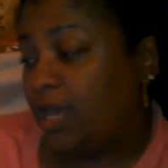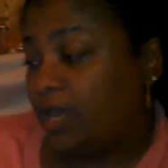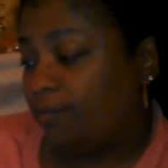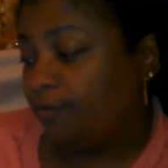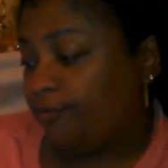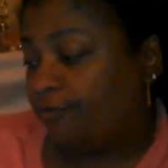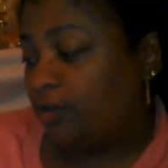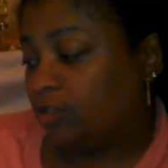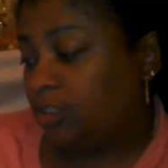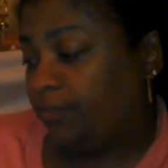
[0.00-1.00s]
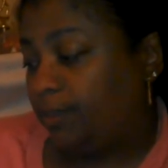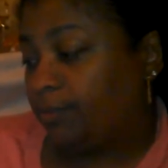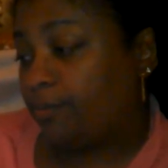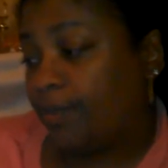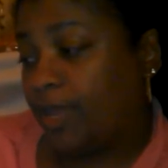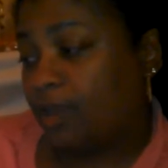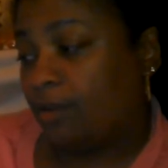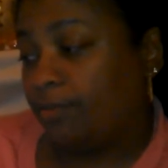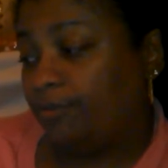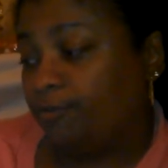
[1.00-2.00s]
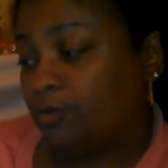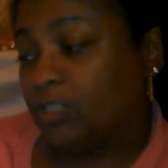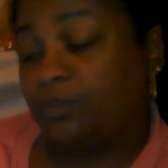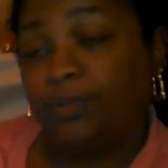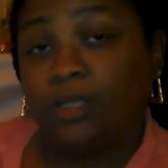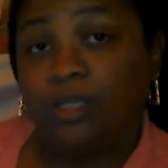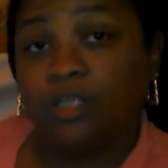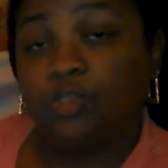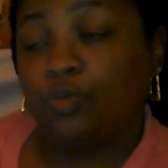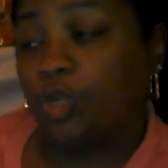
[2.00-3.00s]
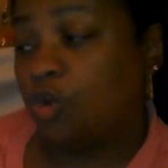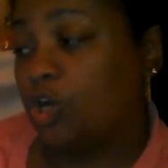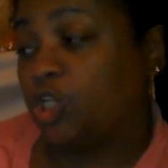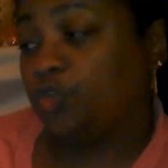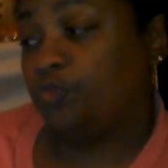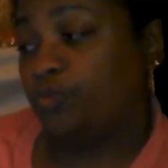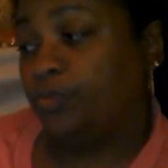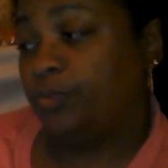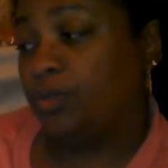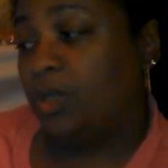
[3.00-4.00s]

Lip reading: and prefer to be prepared before speaking to a large group.